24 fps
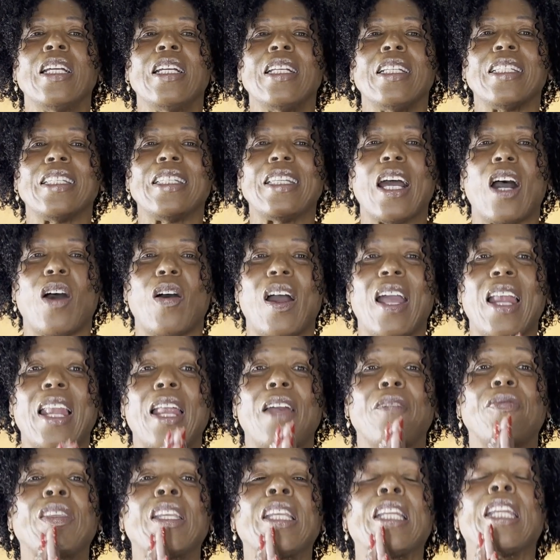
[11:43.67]
Now I
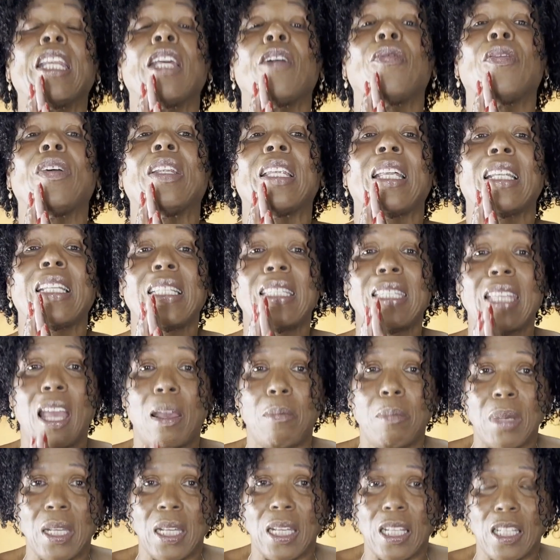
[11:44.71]
left it in there for another
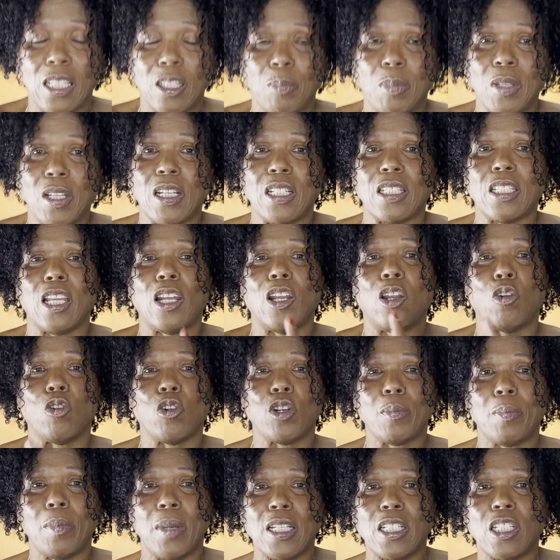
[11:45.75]
10 minutes because I
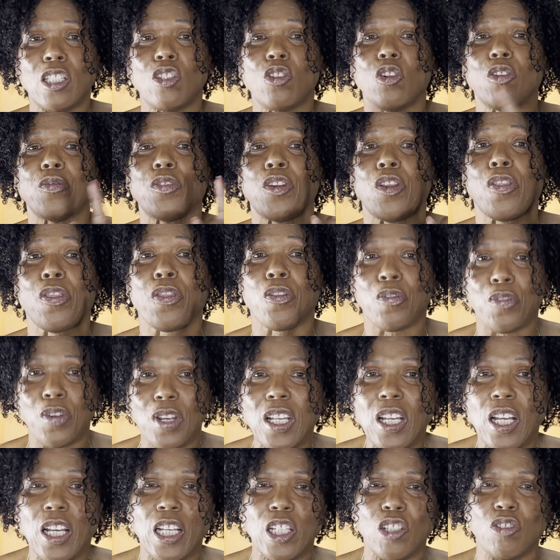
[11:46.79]
lowered my stove to
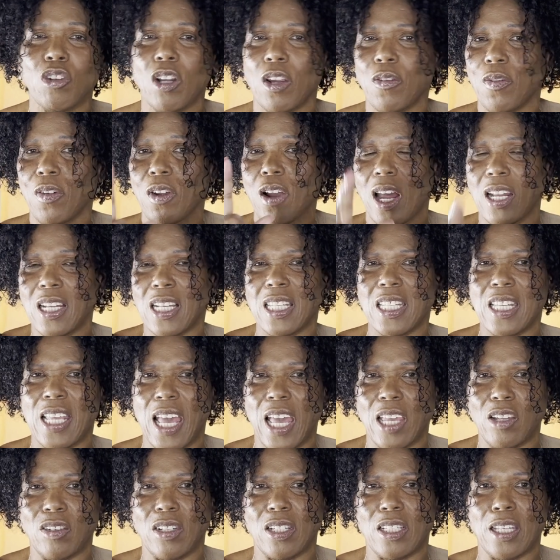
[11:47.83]
300. I forgot to
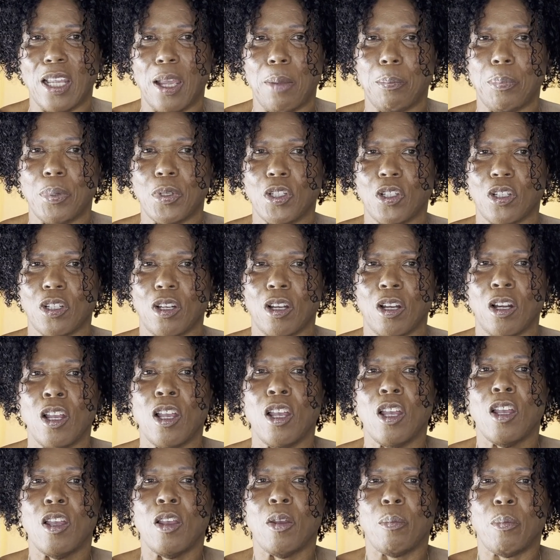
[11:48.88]
tell you the temperature
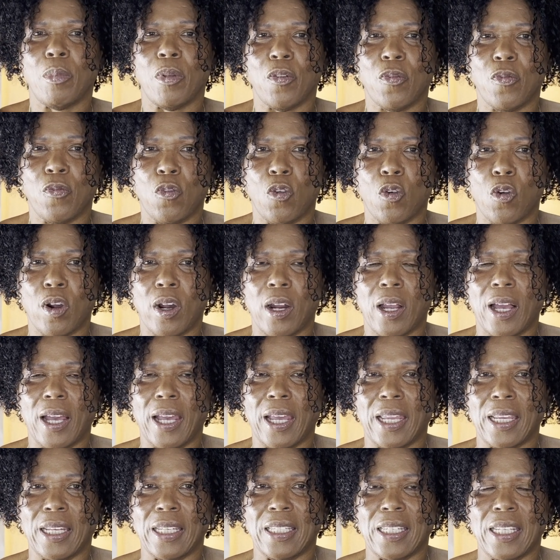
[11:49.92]
before
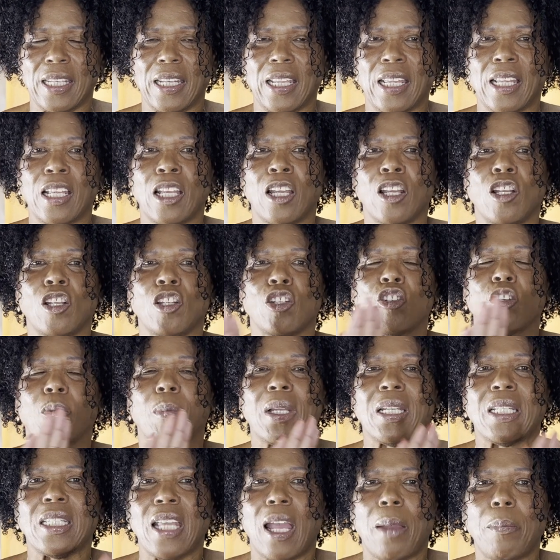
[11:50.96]
I did it. So
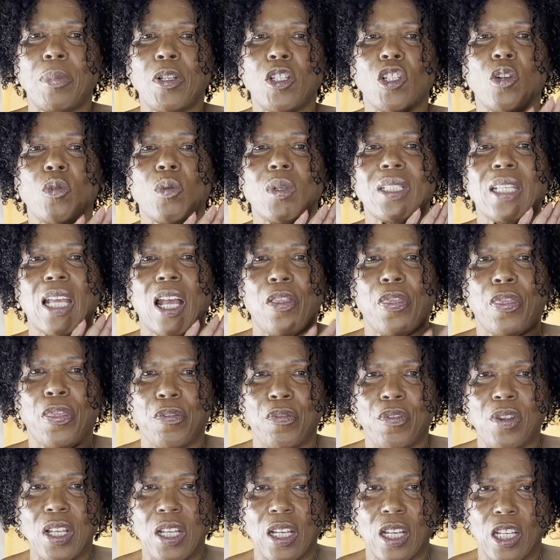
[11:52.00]
my temperature was at
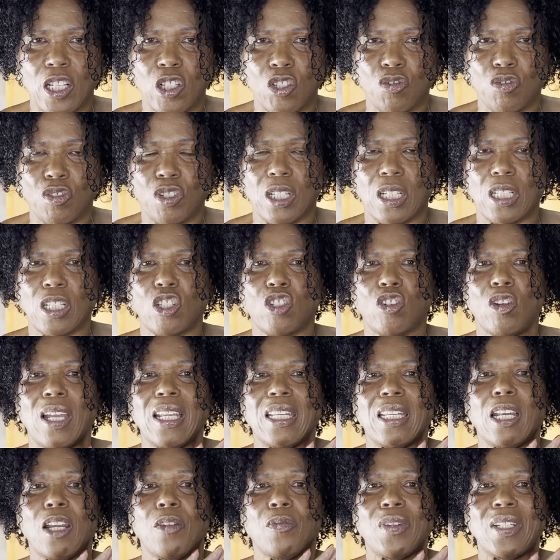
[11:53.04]
300. So I
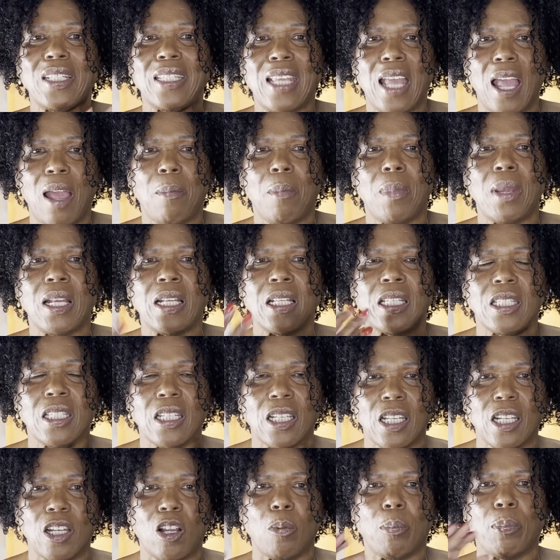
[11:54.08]
did it for 10 minutes,
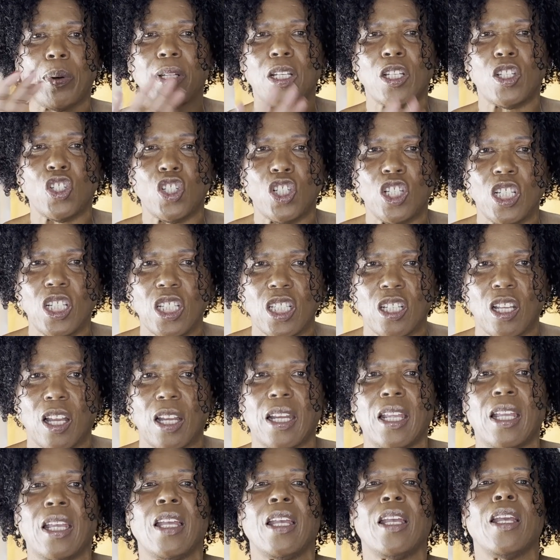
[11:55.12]
took it up, put the cheese
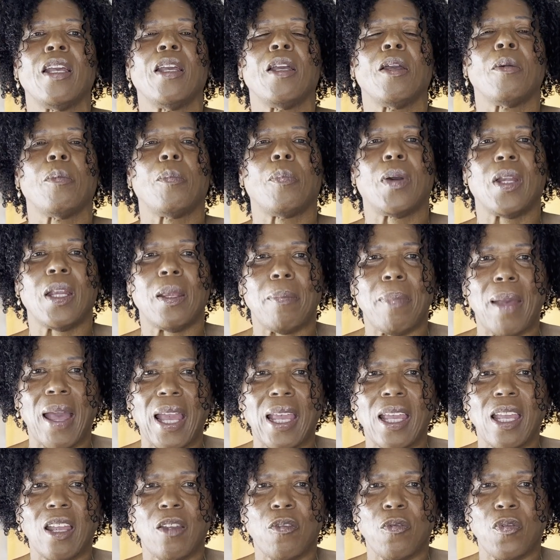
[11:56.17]
on it, put it
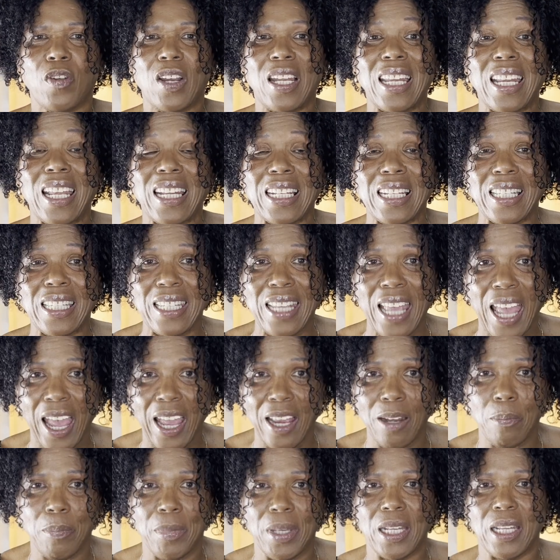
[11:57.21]
back in for another
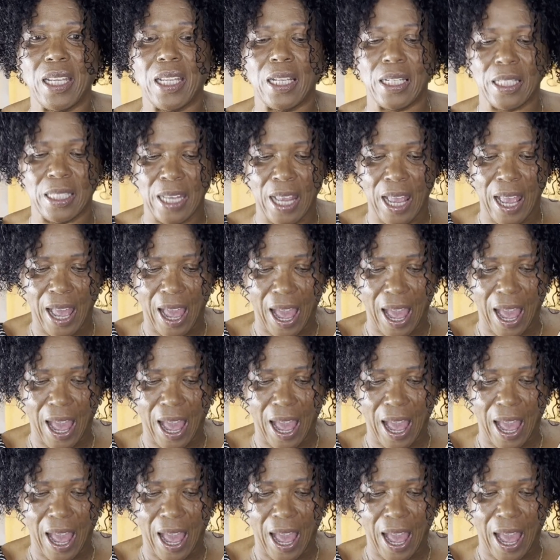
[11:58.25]
10 minutes.